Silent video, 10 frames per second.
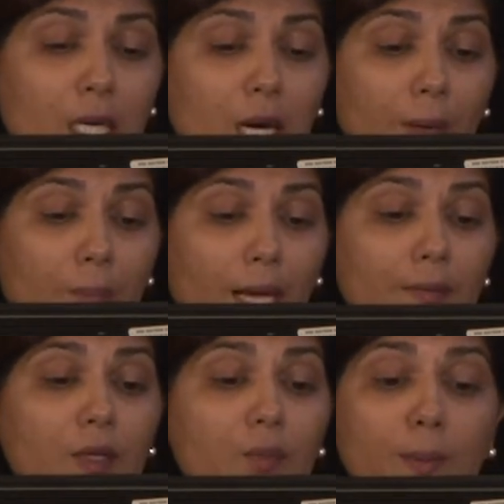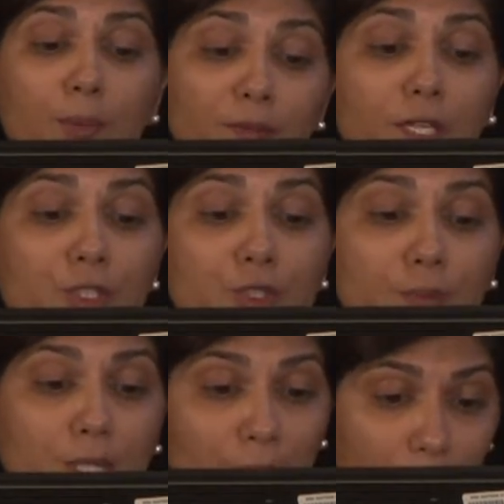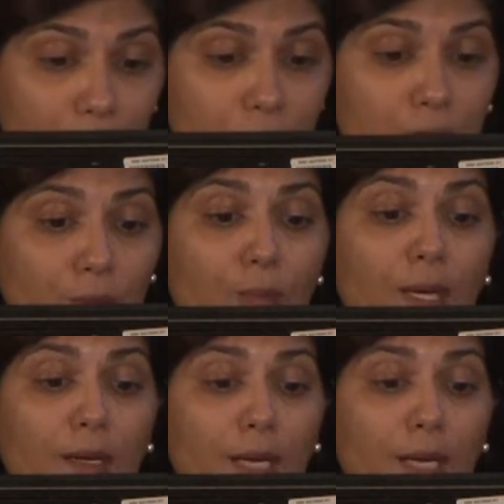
I think we are privileged to be in a country where